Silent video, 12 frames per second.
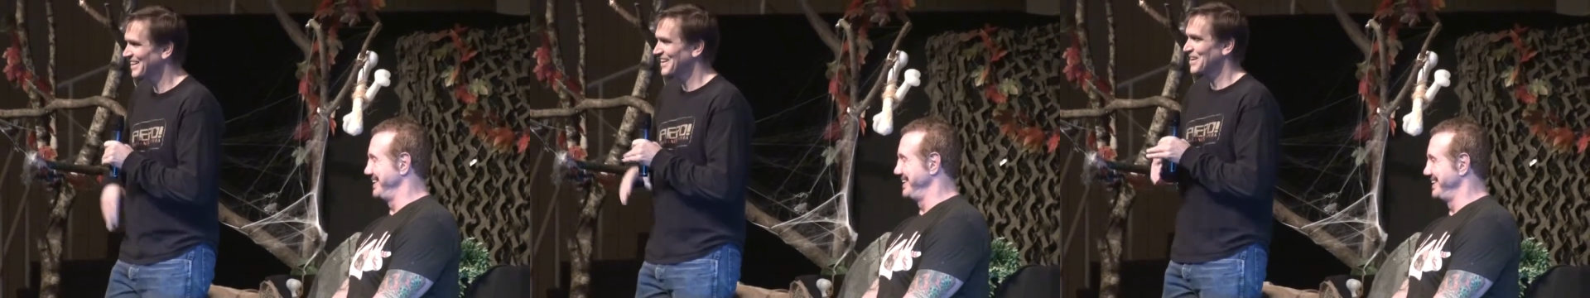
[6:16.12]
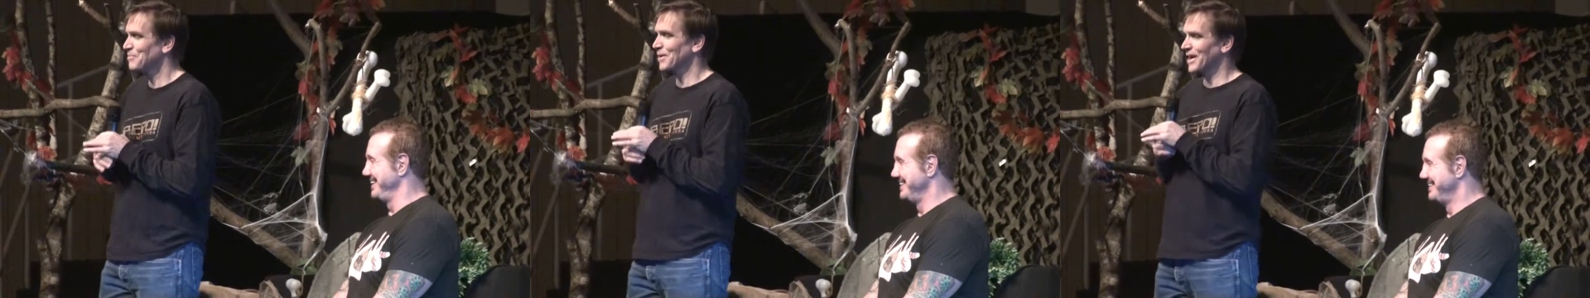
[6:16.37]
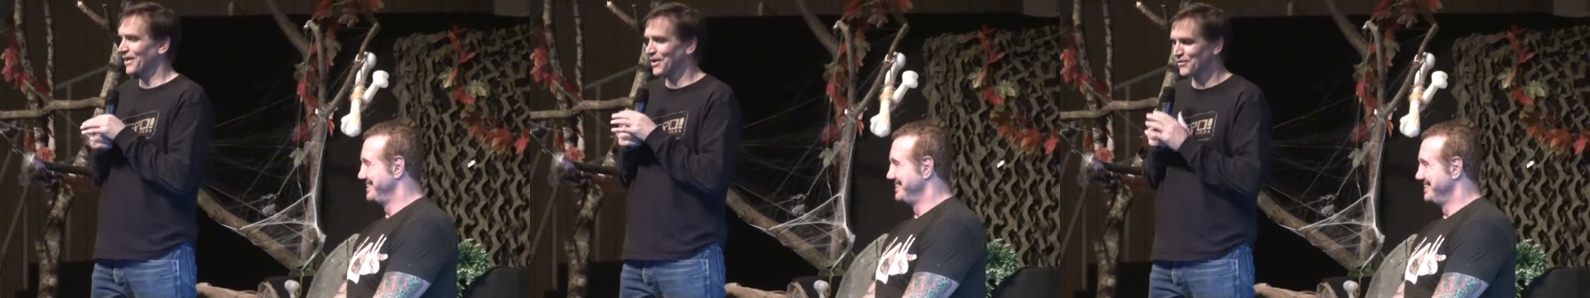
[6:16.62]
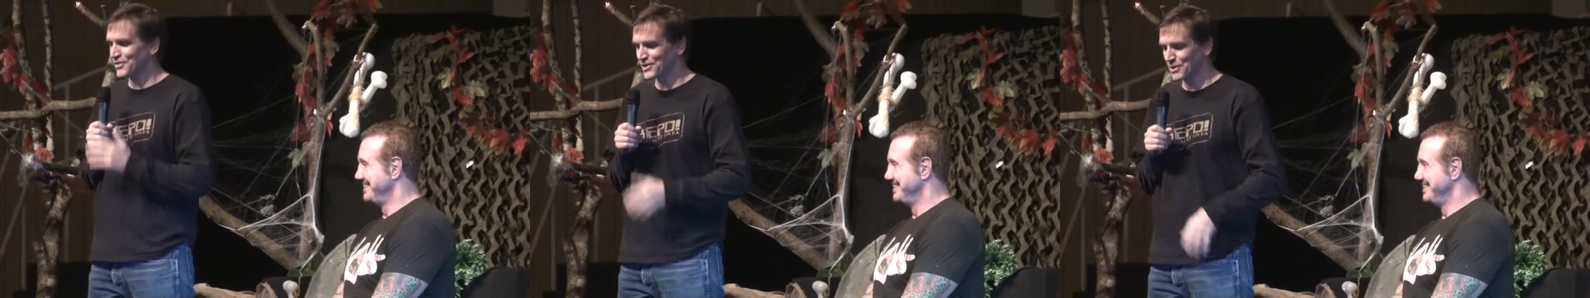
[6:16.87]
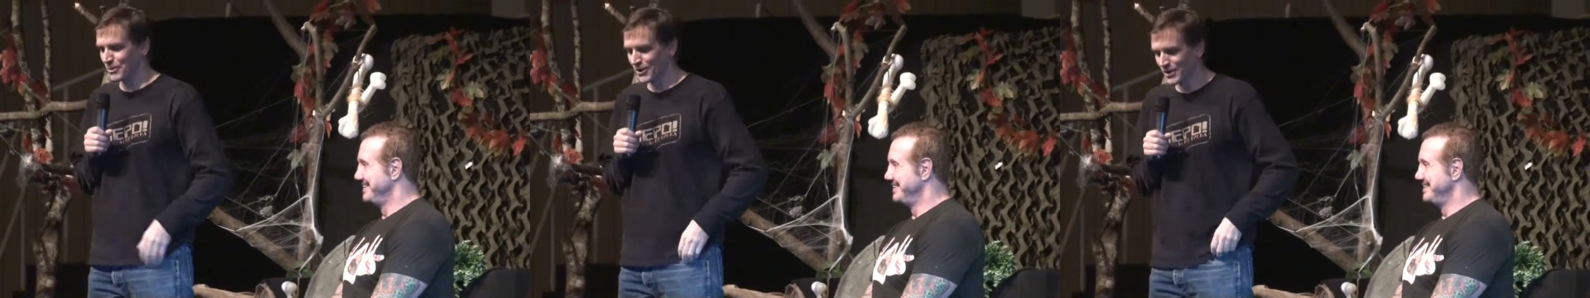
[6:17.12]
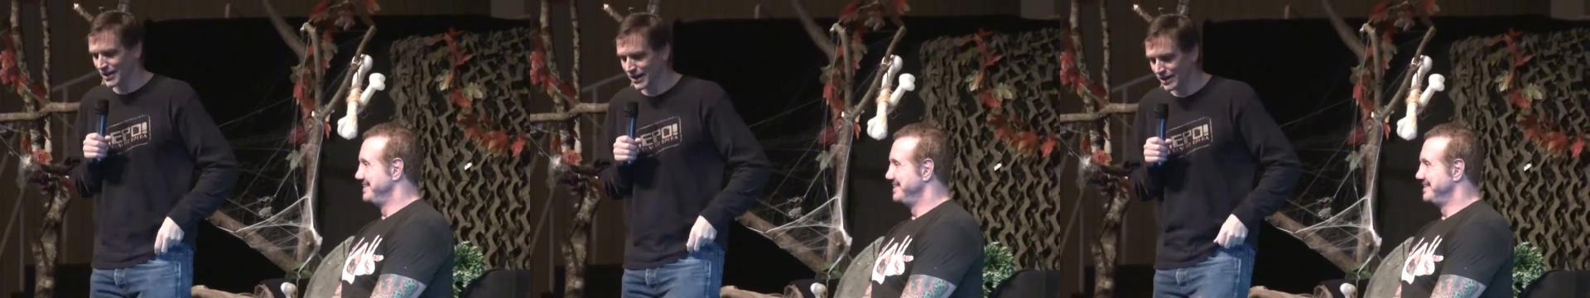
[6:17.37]
Speaker 1: But I love Sybil.
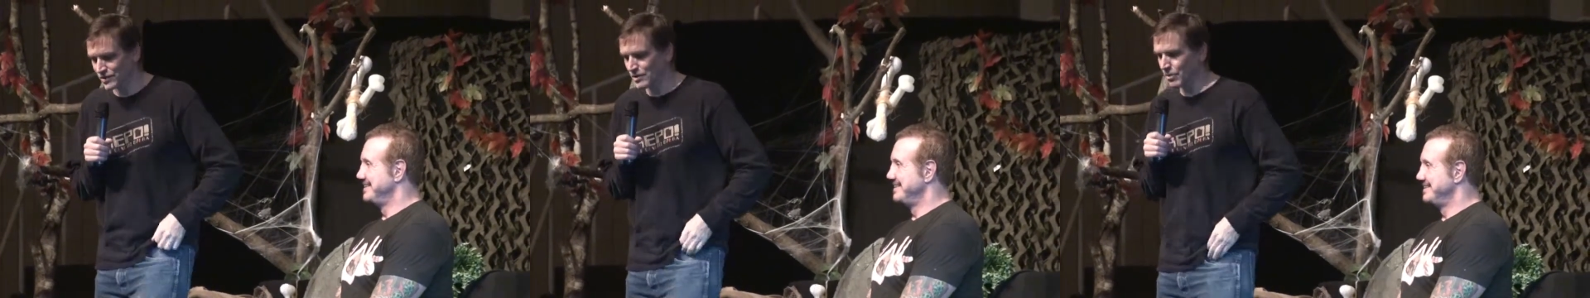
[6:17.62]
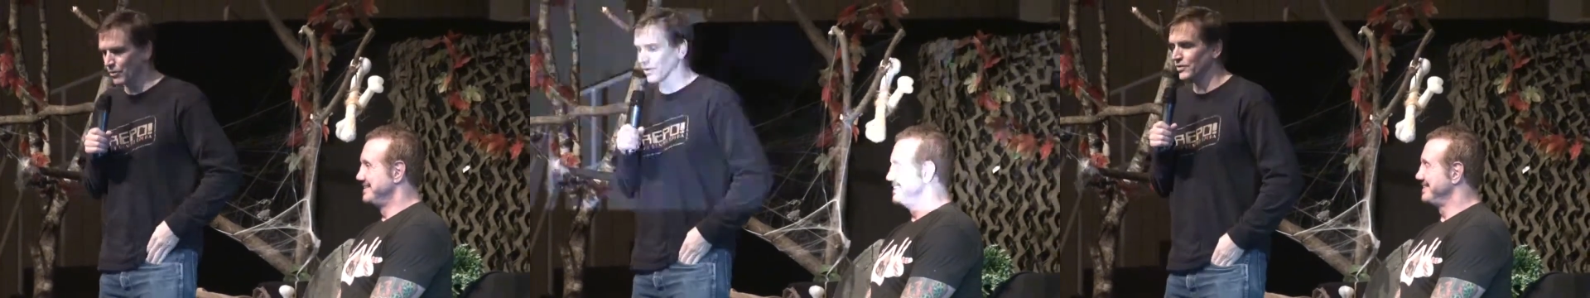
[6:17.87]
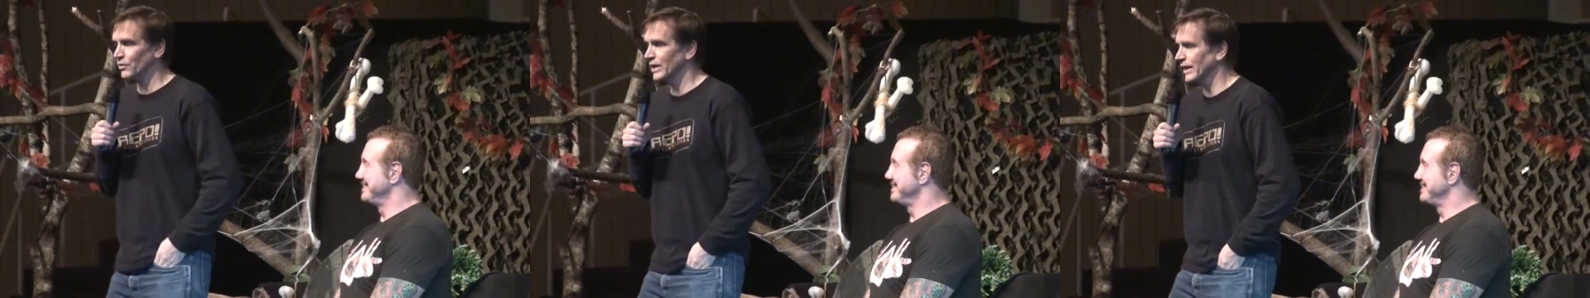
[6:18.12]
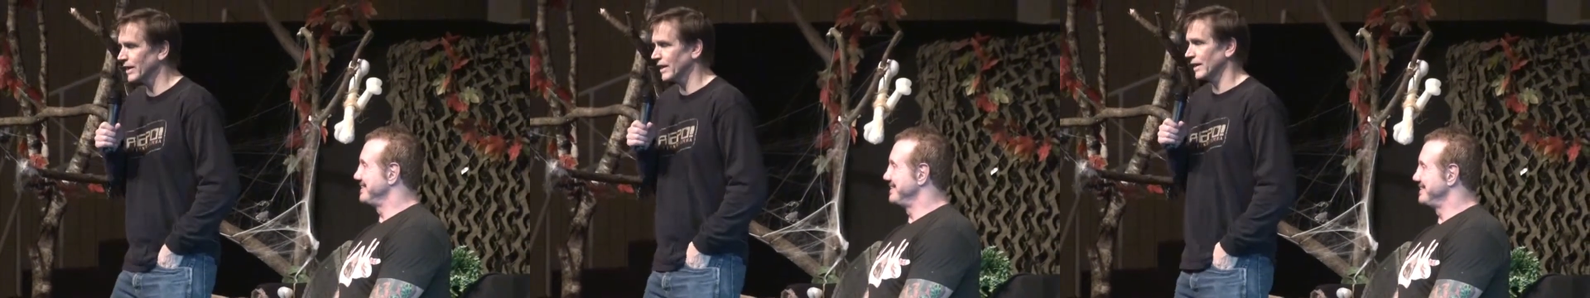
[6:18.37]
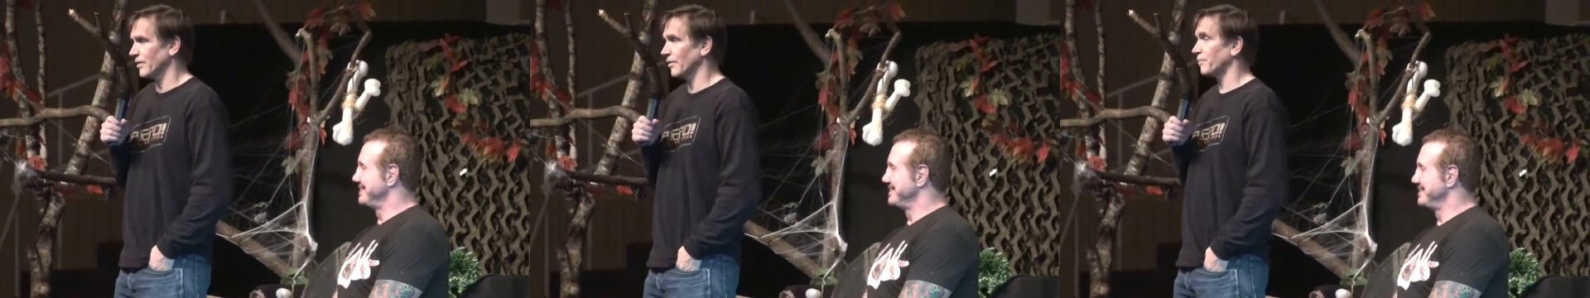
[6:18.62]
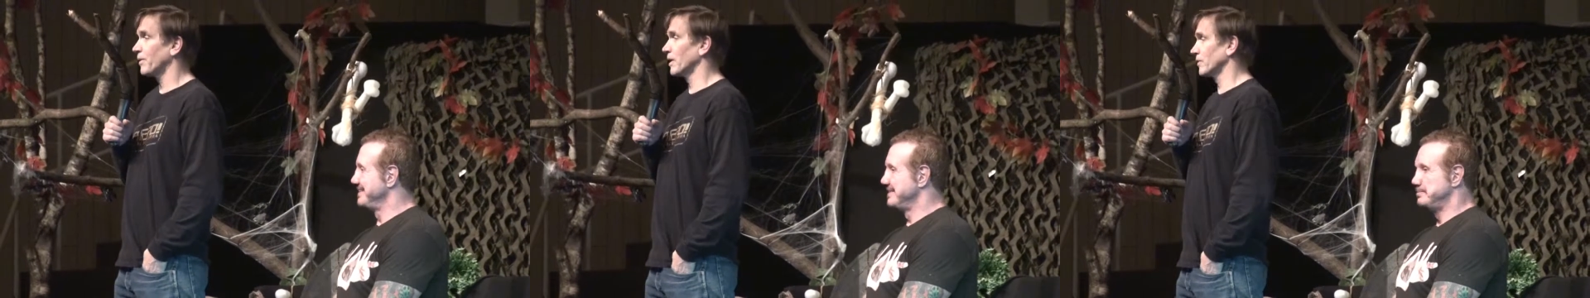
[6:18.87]
Uh, Sybil was really getting into the
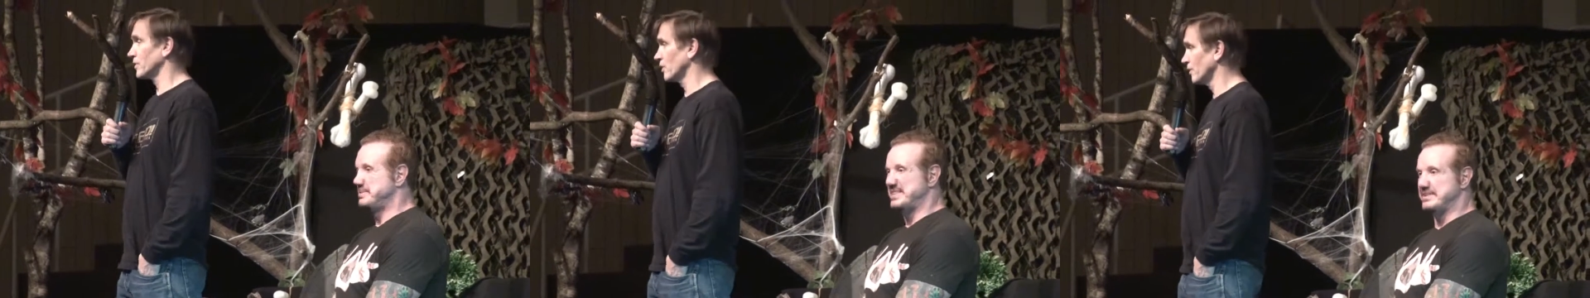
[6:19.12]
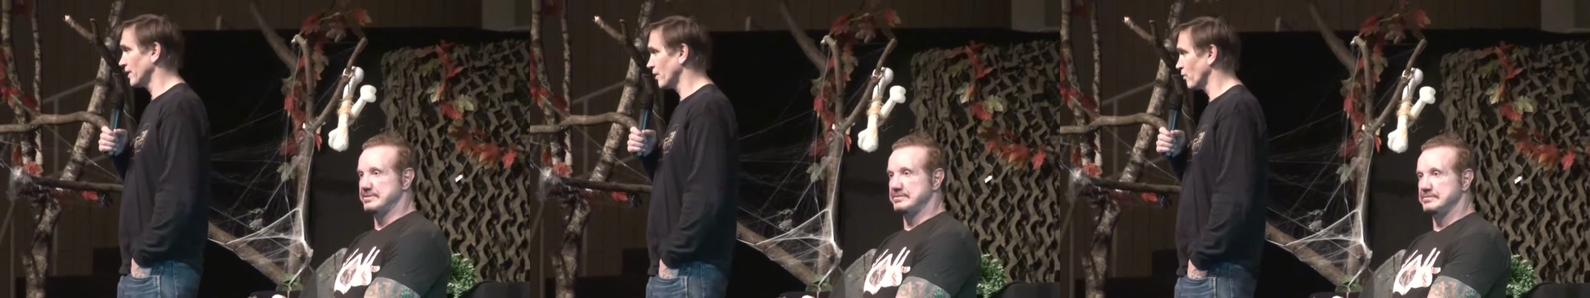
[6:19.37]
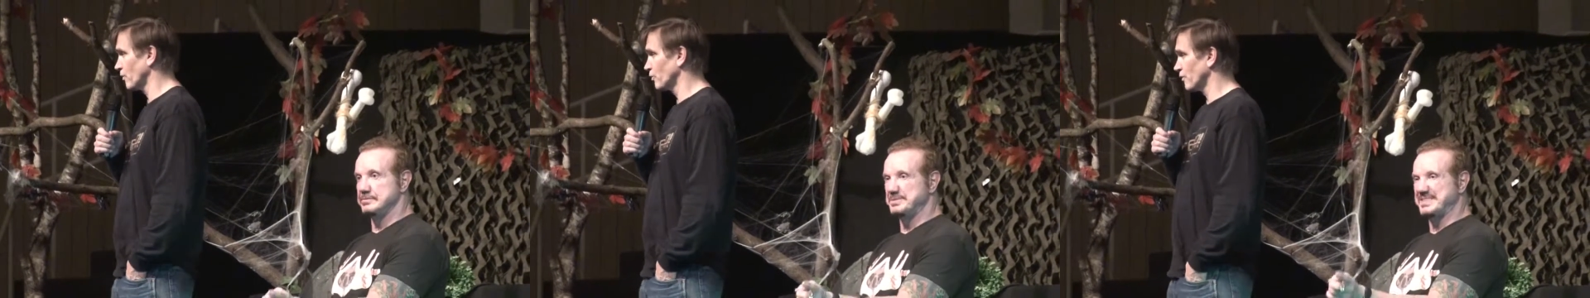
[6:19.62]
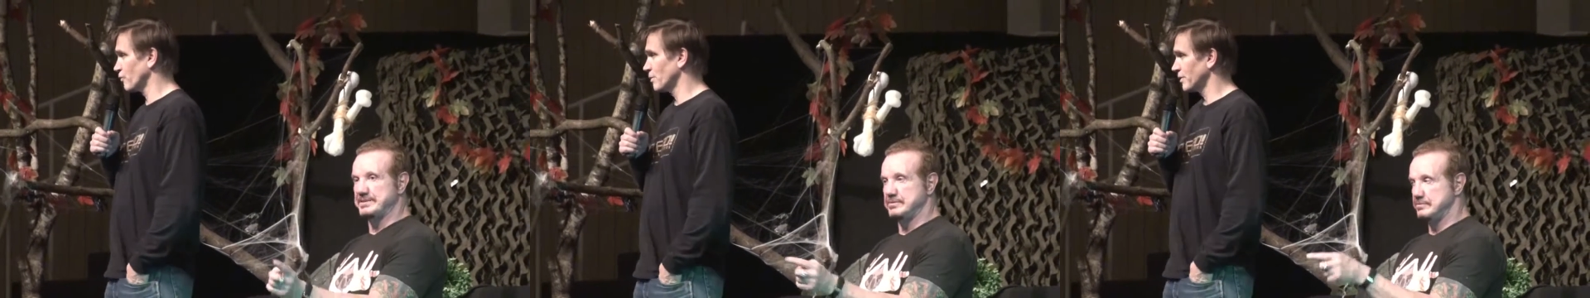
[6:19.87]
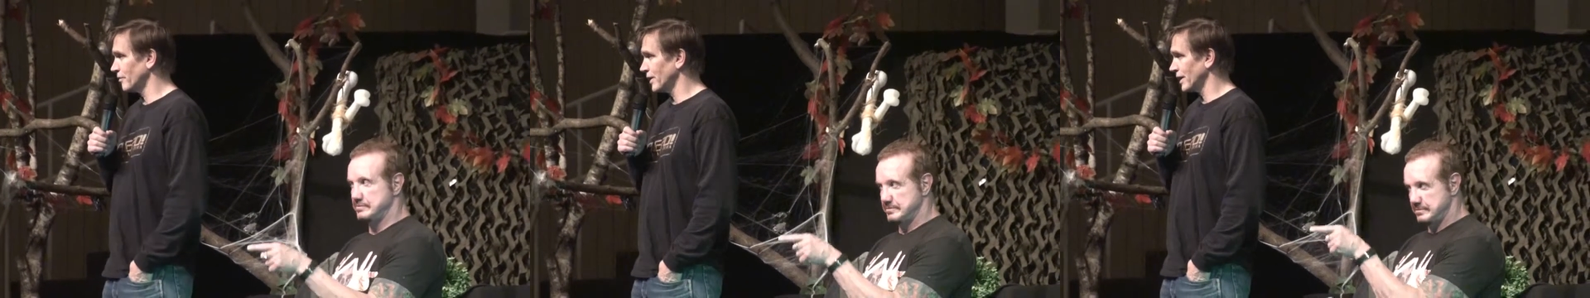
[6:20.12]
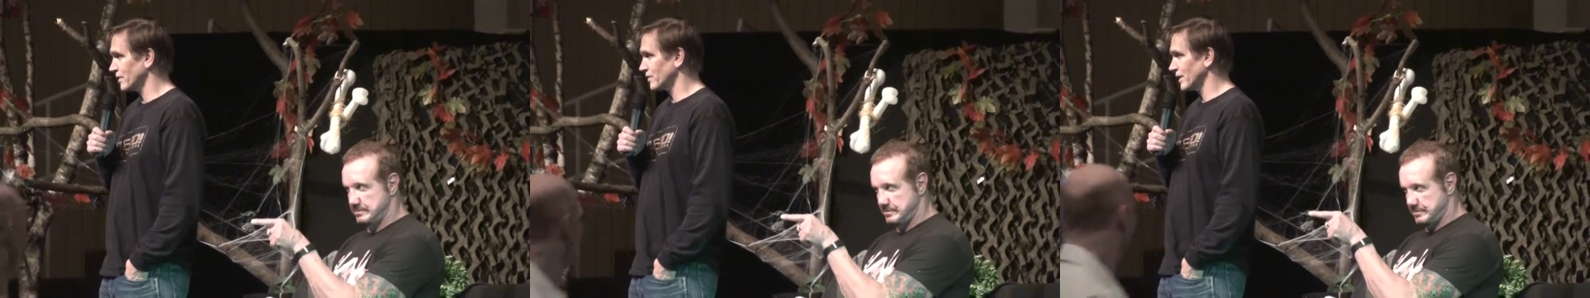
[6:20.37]
part, though, that werewolf woman of the
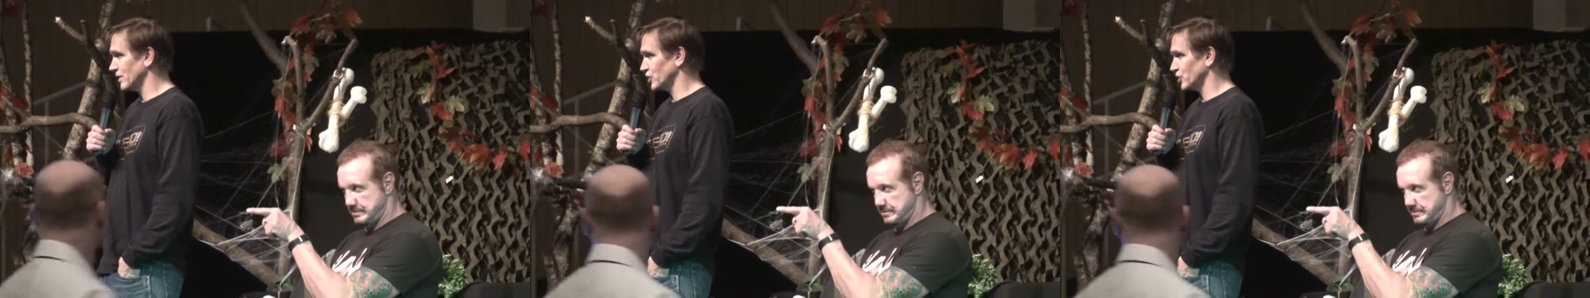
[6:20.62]
SS.